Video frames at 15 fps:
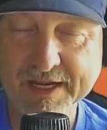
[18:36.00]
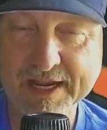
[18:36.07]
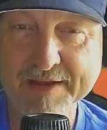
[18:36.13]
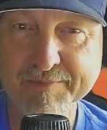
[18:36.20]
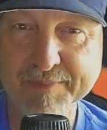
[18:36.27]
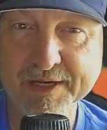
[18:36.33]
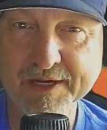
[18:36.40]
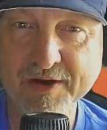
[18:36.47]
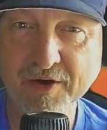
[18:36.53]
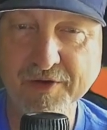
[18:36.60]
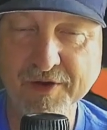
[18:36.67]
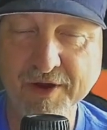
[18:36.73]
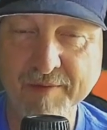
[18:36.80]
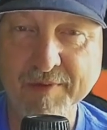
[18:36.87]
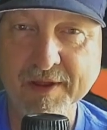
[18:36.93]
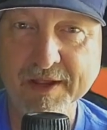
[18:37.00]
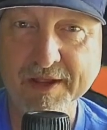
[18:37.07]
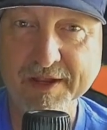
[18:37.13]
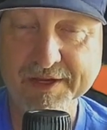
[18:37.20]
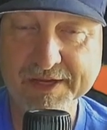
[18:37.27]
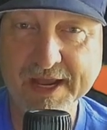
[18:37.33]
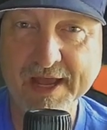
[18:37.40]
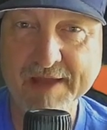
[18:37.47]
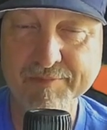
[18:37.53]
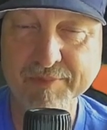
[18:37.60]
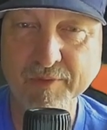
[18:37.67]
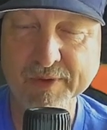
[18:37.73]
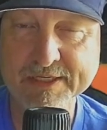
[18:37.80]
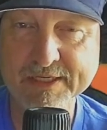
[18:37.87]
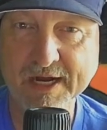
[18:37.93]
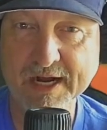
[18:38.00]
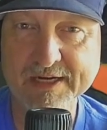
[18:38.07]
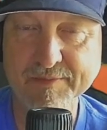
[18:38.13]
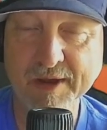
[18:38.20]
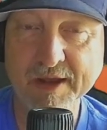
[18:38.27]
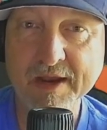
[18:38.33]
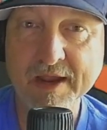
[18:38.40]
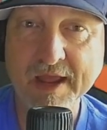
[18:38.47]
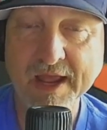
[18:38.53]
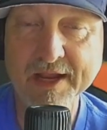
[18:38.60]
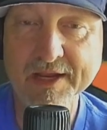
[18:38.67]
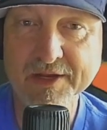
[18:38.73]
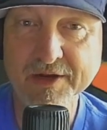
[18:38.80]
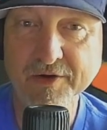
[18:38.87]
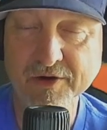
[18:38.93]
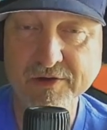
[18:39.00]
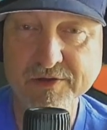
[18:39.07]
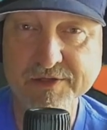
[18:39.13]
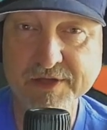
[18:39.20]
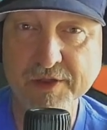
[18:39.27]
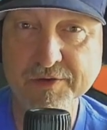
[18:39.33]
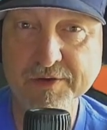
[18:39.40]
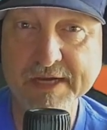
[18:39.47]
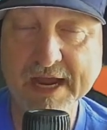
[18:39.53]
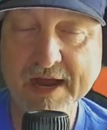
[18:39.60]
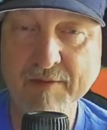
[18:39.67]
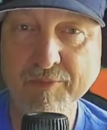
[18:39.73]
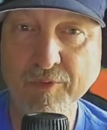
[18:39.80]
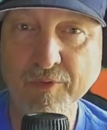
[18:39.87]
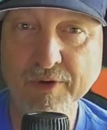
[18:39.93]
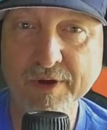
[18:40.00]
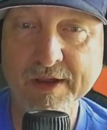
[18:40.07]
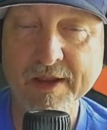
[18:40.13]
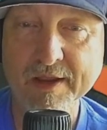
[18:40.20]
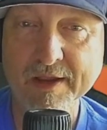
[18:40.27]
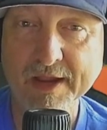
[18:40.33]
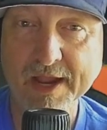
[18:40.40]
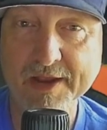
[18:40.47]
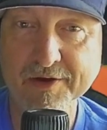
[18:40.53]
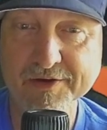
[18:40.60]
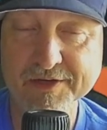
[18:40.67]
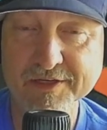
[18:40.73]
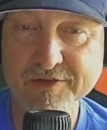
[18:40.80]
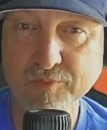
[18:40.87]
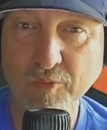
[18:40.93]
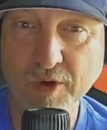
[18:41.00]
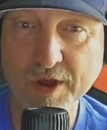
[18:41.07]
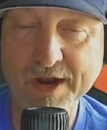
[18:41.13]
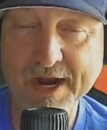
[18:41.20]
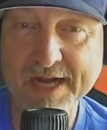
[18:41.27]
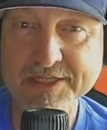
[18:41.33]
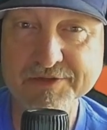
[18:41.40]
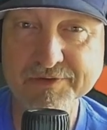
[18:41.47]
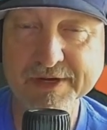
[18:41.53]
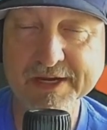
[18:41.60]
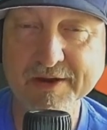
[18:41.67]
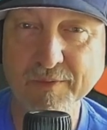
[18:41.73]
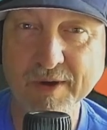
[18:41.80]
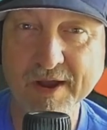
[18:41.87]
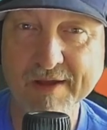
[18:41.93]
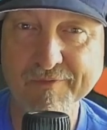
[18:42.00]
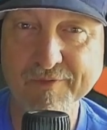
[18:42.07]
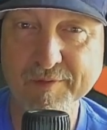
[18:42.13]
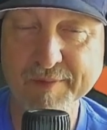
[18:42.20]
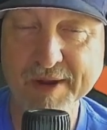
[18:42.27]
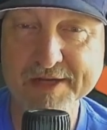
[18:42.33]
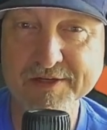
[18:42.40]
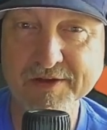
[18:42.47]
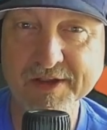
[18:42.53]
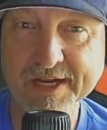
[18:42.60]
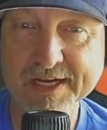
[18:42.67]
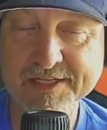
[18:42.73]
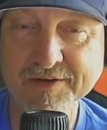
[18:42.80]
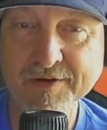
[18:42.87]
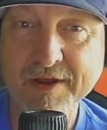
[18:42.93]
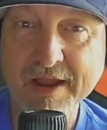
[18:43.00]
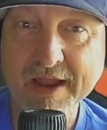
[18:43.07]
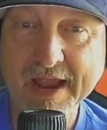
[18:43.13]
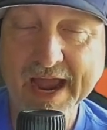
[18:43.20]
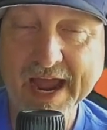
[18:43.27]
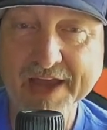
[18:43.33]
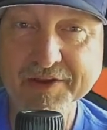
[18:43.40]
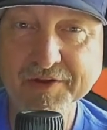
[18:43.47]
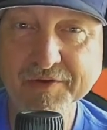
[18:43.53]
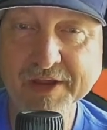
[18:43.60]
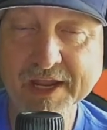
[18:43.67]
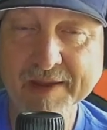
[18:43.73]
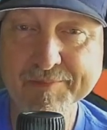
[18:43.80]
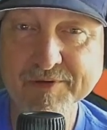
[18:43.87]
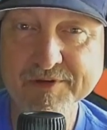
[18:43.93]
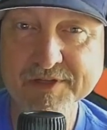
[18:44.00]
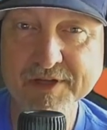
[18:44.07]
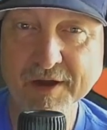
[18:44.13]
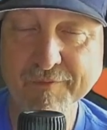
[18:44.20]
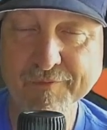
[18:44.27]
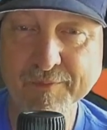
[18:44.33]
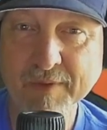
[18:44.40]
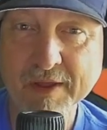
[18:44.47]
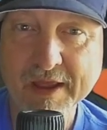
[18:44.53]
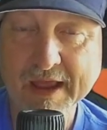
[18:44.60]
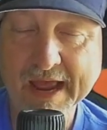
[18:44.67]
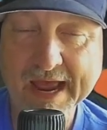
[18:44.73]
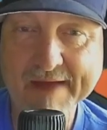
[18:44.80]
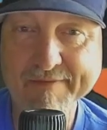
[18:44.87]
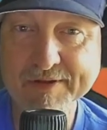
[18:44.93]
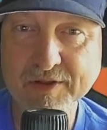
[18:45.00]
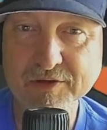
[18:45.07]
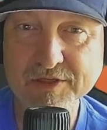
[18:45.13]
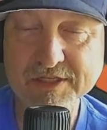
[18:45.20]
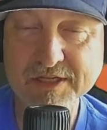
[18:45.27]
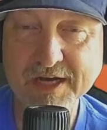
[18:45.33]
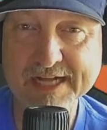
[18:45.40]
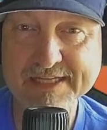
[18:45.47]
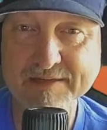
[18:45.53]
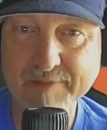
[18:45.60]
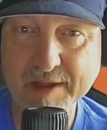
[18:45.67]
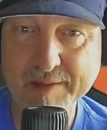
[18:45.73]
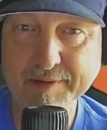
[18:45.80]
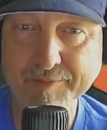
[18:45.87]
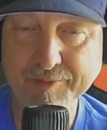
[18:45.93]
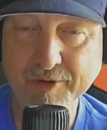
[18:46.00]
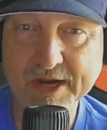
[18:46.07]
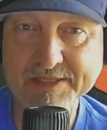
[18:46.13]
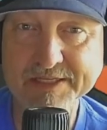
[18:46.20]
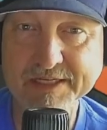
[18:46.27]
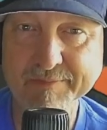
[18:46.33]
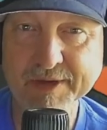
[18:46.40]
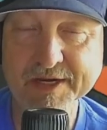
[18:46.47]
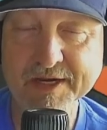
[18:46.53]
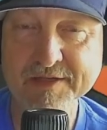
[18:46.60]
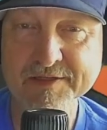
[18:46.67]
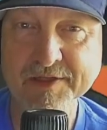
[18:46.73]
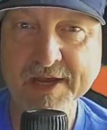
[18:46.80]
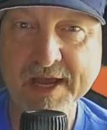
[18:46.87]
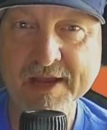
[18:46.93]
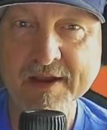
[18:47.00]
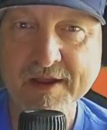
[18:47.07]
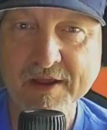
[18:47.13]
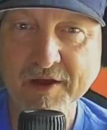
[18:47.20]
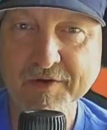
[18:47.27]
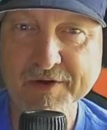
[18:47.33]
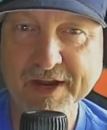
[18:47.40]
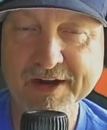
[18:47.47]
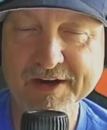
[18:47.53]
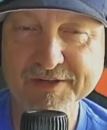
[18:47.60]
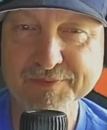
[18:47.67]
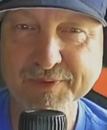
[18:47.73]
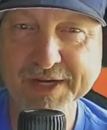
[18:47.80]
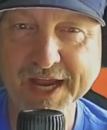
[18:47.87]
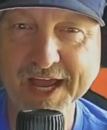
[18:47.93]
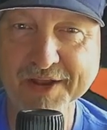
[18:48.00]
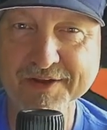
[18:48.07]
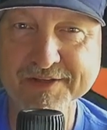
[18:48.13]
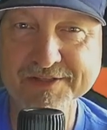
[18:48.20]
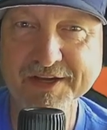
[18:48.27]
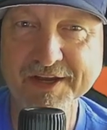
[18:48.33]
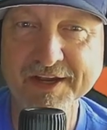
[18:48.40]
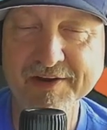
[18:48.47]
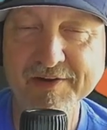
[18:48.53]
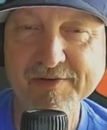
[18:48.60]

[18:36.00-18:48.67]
he hadn't been called up yet, but we talked about, hey, you know, you're a Southern Cowboy and you're just one hot streak away from the major league. So how do you keep yourself from having those thoughts and maybe pressing because of that? Okay, here's what he had to say.